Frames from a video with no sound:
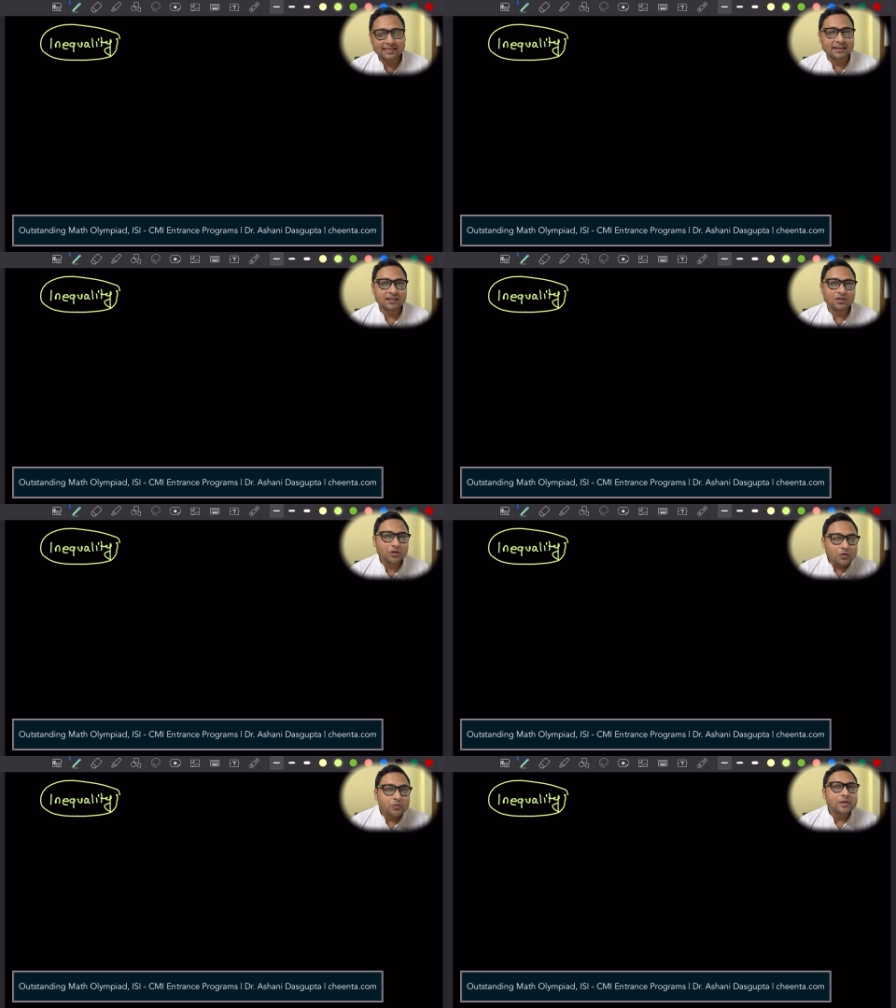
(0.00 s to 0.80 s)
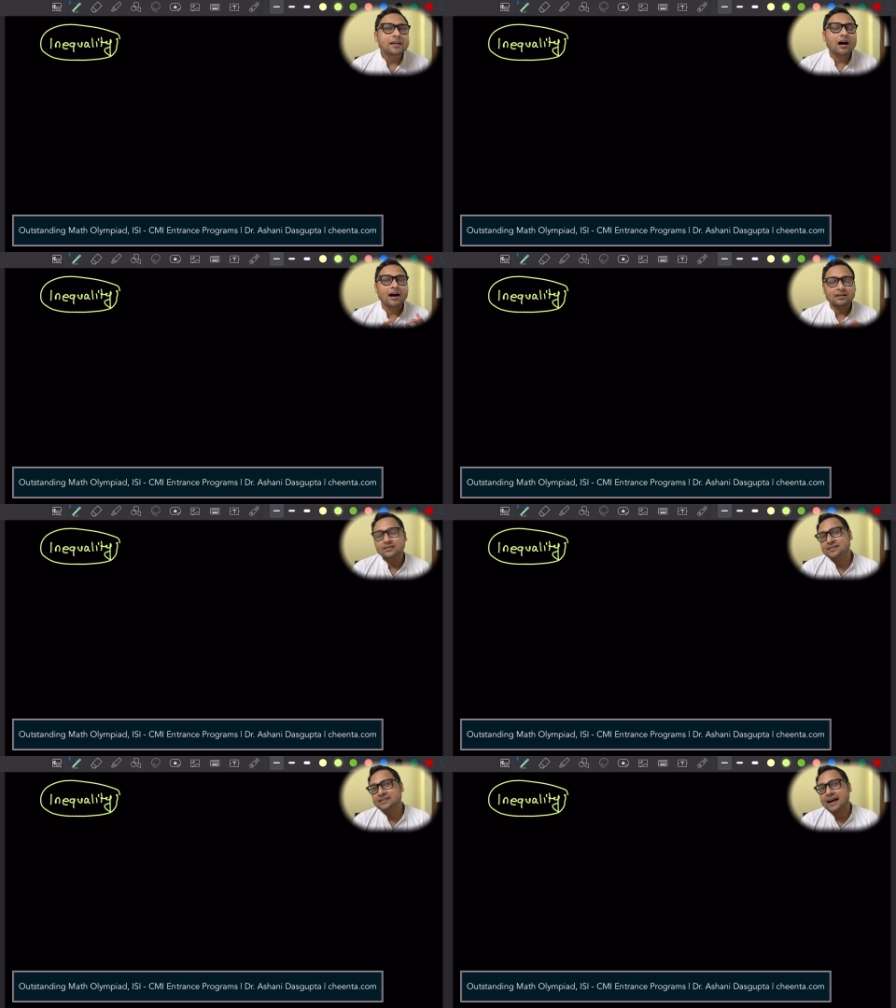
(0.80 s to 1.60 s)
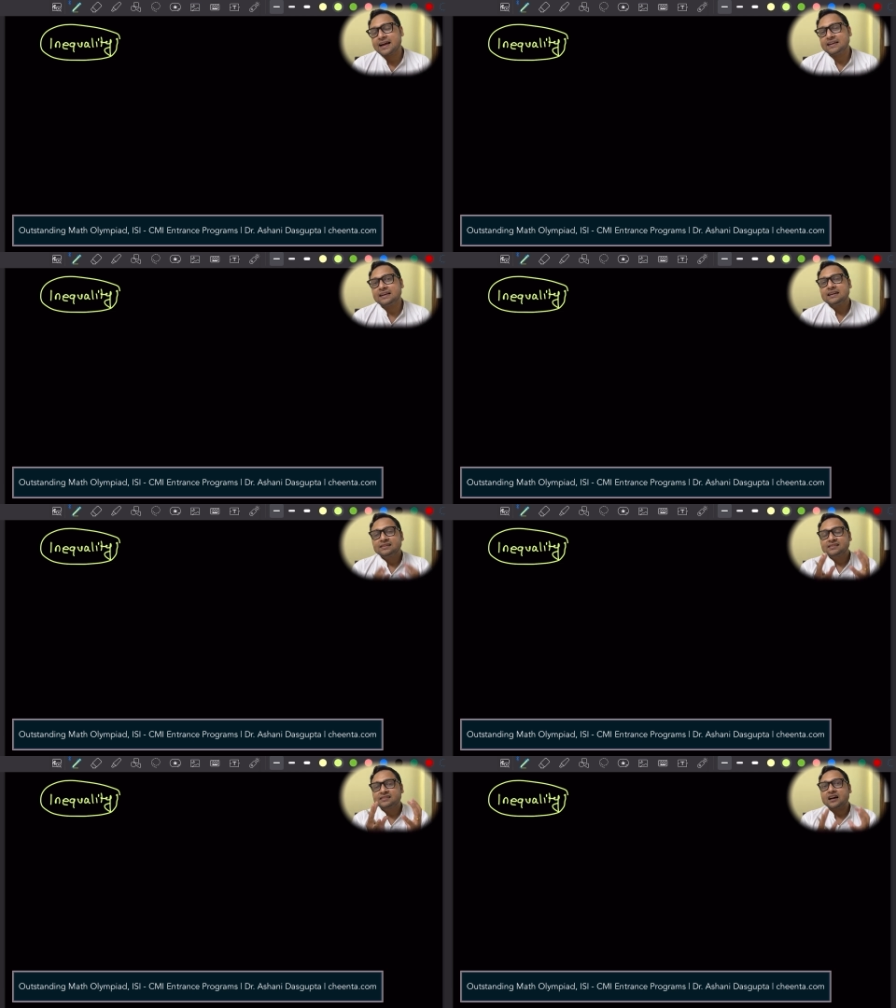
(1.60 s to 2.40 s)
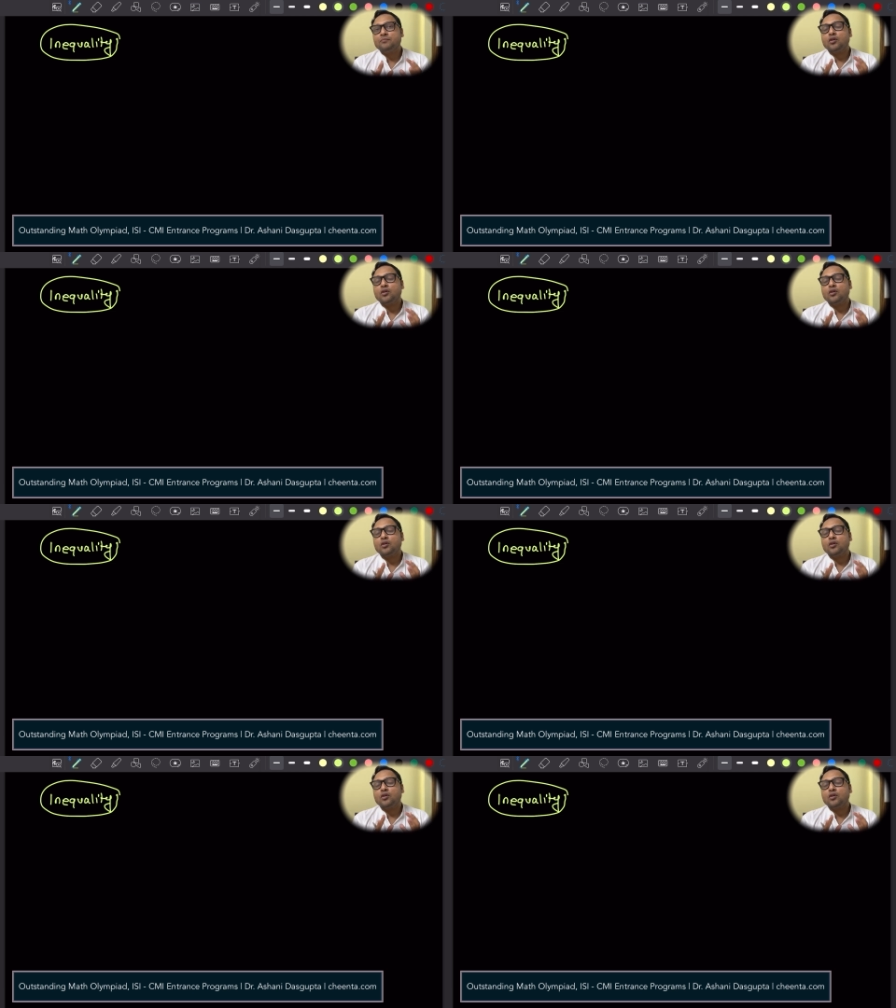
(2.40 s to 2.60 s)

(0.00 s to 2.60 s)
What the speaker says: then you will understand some